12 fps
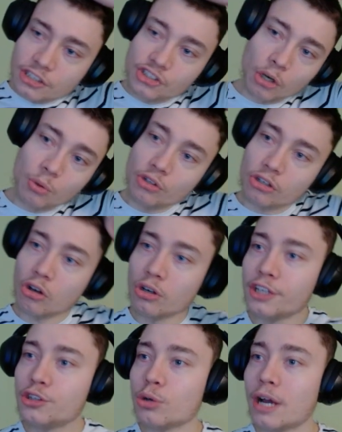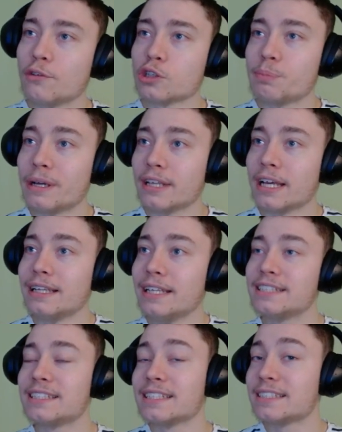So not only do you have to spend at
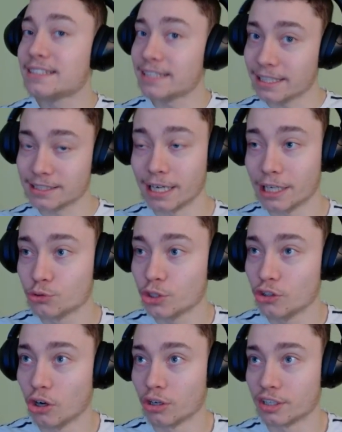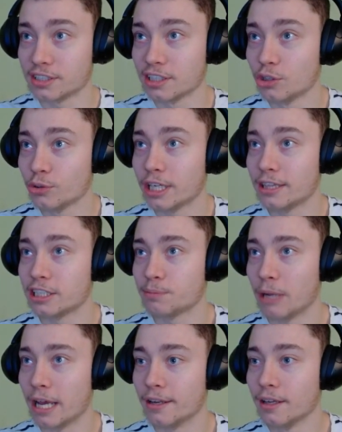least six hundred dollars to get this
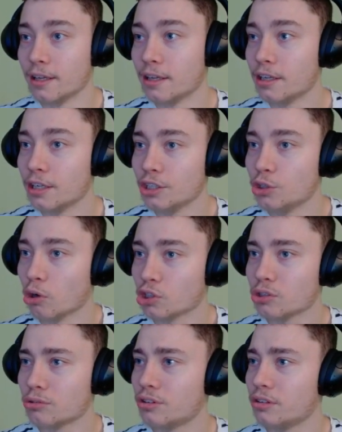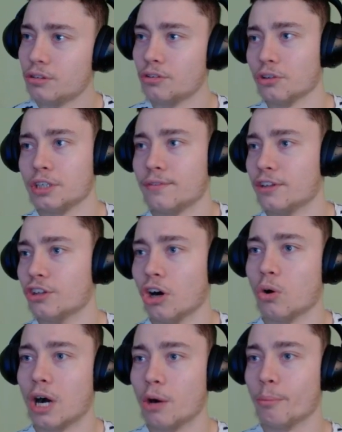plan, you also don't even
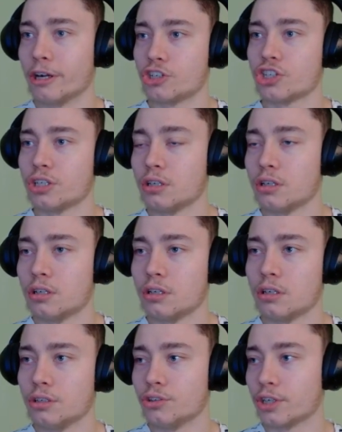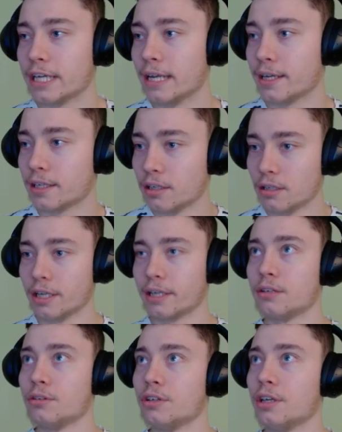know how much you're getting.
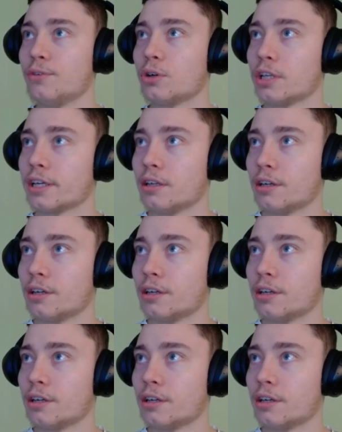Like, if you click